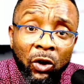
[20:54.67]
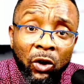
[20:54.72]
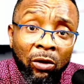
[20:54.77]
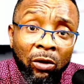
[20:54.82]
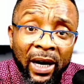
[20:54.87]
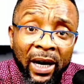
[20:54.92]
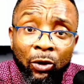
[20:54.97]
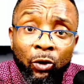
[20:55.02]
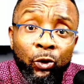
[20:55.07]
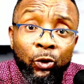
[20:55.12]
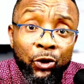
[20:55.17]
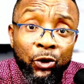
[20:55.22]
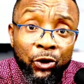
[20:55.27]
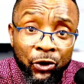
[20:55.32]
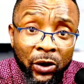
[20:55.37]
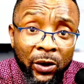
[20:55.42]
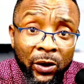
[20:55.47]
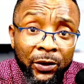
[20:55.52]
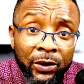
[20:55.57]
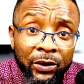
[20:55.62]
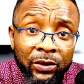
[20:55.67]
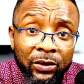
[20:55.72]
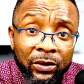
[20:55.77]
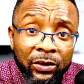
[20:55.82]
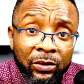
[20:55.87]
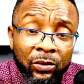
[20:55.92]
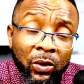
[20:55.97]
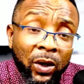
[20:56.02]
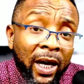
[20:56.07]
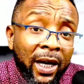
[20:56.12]
my own son
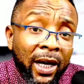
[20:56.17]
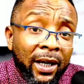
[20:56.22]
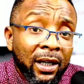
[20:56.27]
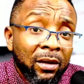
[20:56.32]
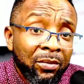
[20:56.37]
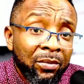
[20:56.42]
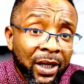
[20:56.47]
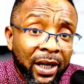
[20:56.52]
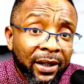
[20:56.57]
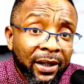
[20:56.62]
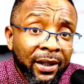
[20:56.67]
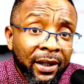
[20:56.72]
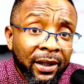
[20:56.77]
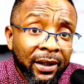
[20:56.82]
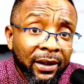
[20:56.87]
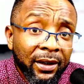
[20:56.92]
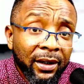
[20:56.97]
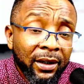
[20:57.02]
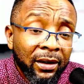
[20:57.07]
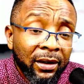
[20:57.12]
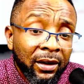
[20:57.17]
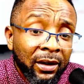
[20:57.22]
will likely be a king.